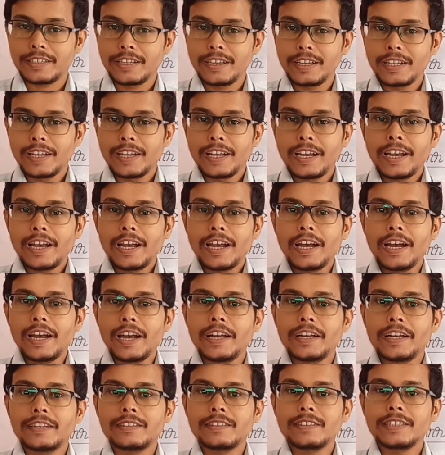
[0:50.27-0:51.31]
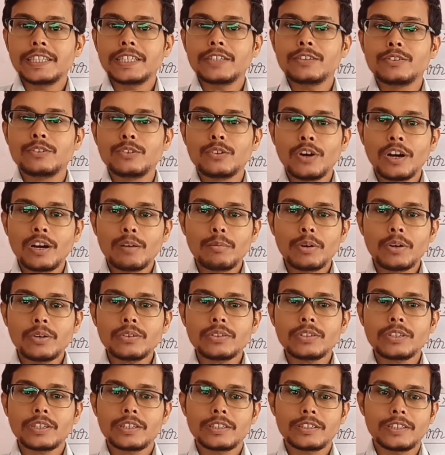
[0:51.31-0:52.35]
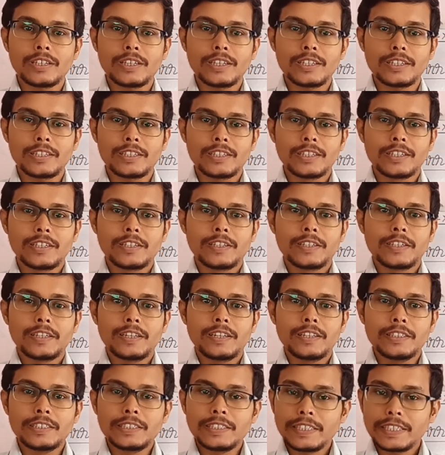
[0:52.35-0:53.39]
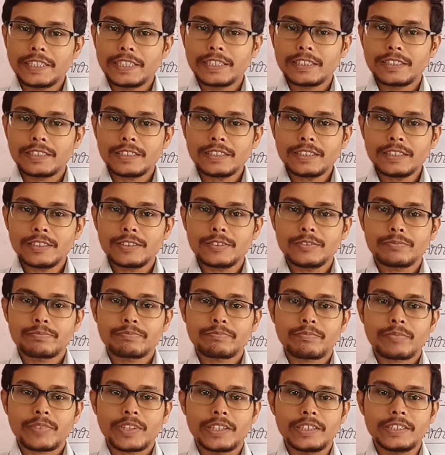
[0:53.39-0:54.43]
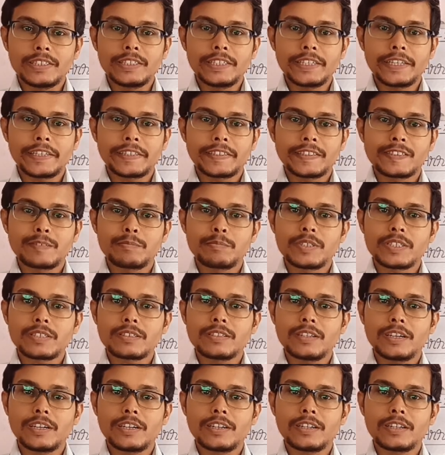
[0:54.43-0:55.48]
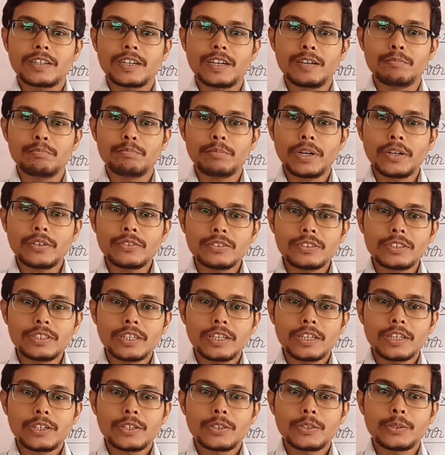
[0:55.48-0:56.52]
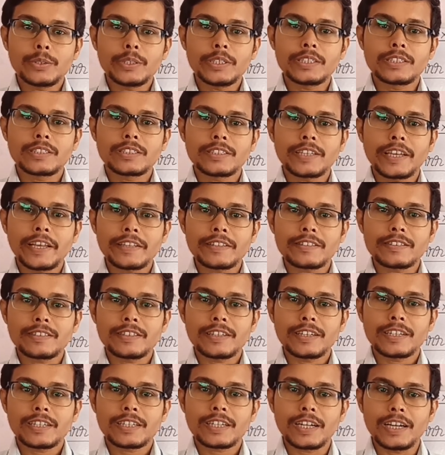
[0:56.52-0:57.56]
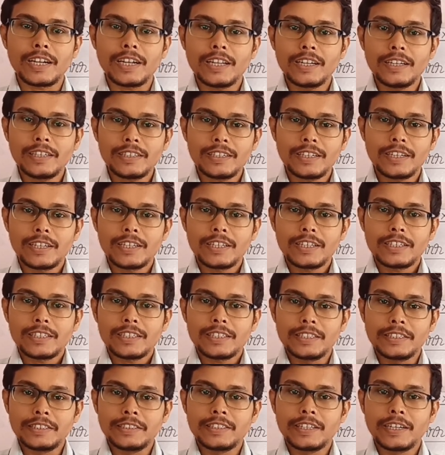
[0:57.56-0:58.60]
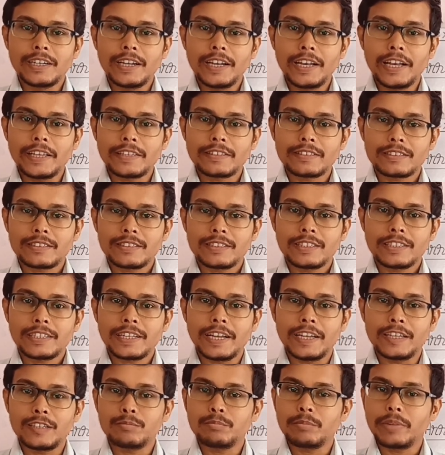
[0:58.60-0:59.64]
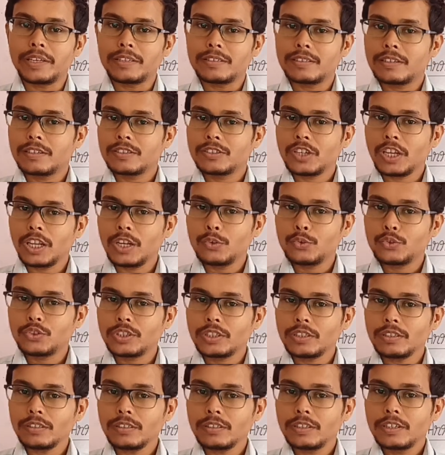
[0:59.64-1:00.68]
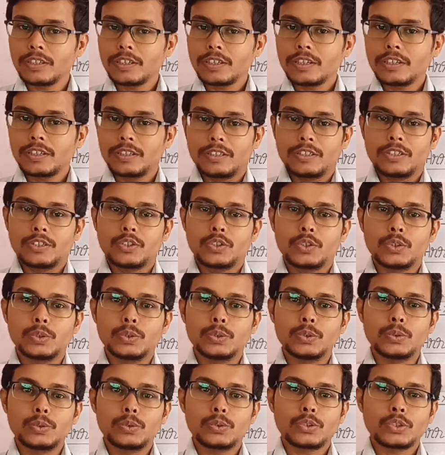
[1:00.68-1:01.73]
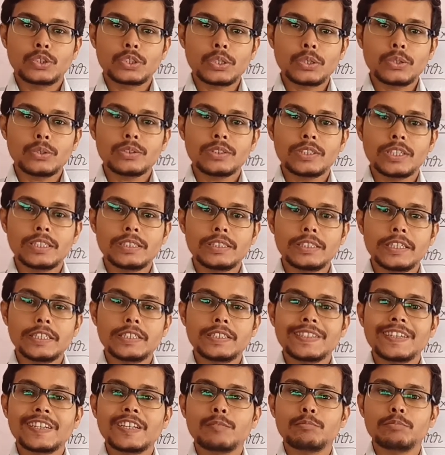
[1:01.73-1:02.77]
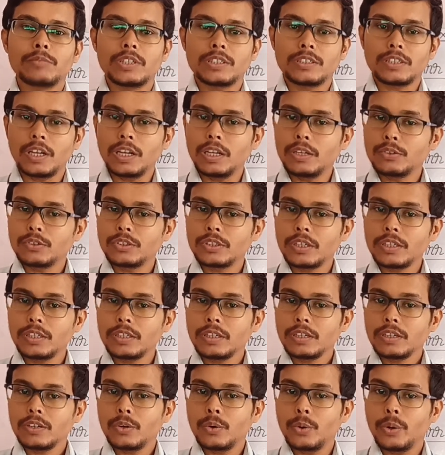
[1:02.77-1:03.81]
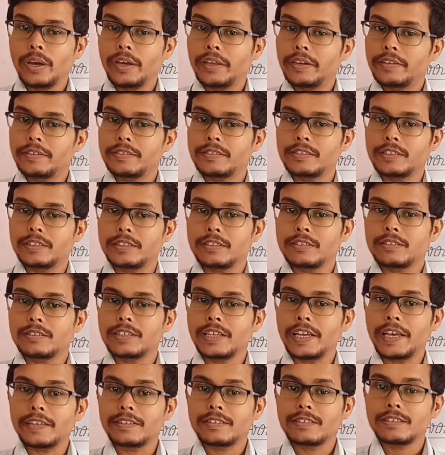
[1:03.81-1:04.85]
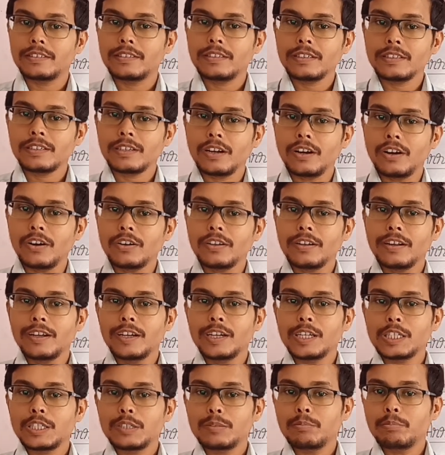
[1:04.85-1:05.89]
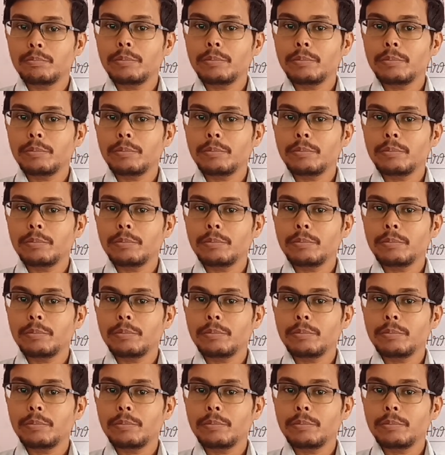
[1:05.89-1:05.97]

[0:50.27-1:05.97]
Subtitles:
And you know about the indicator. Indicator means the compound which change their color in the acidic and basic solution to show the nature of the solution, where it is acidic or basic.